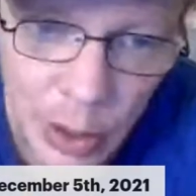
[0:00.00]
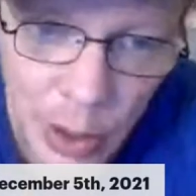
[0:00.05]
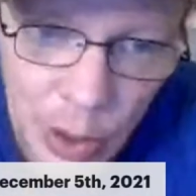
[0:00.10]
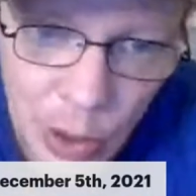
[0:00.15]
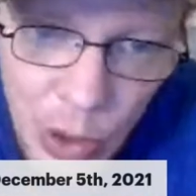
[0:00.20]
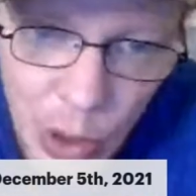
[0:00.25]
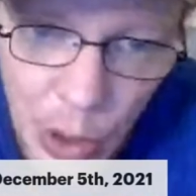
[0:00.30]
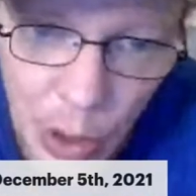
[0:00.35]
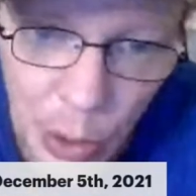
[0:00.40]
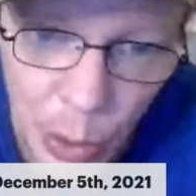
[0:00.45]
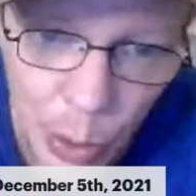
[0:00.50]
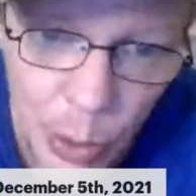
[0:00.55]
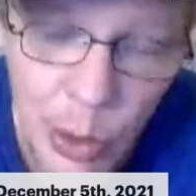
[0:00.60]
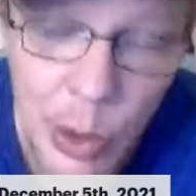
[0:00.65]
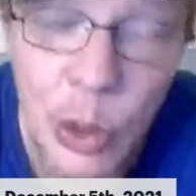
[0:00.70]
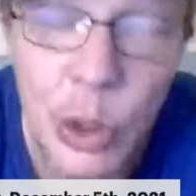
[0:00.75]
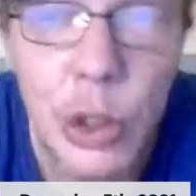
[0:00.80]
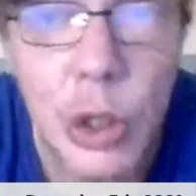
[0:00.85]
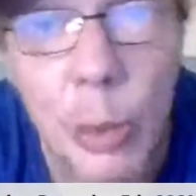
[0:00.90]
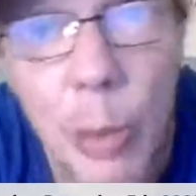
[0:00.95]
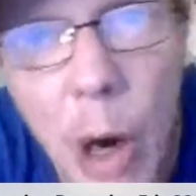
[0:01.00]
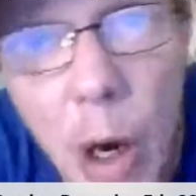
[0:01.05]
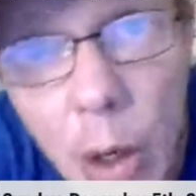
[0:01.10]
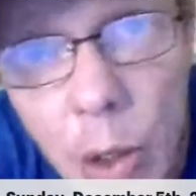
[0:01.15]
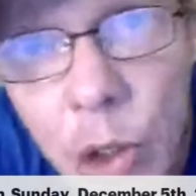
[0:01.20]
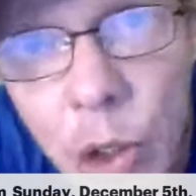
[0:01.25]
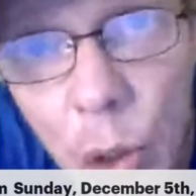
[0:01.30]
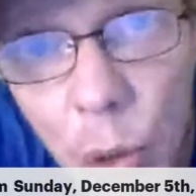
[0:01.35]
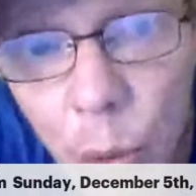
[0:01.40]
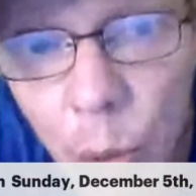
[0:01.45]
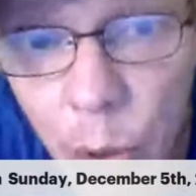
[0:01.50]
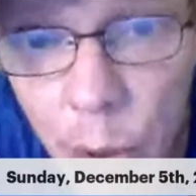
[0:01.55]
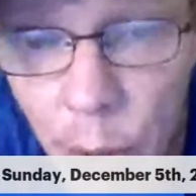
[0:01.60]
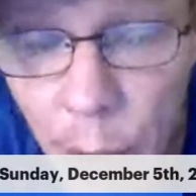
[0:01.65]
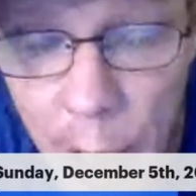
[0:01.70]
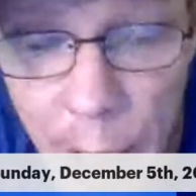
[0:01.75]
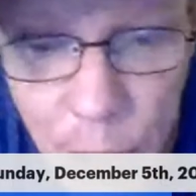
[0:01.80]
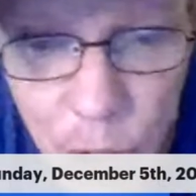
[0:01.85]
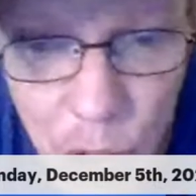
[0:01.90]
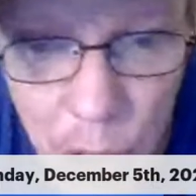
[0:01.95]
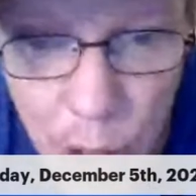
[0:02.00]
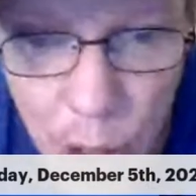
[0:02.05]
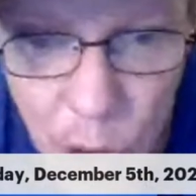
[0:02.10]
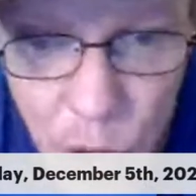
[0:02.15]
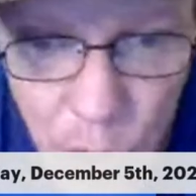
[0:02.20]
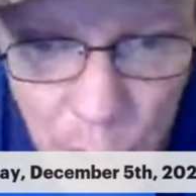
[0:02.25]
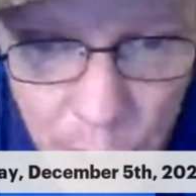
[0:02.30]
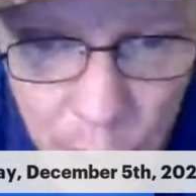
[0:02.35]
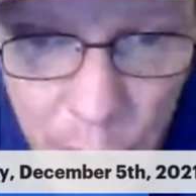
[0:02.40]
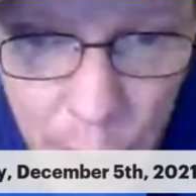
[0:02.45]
So the last thing I'll say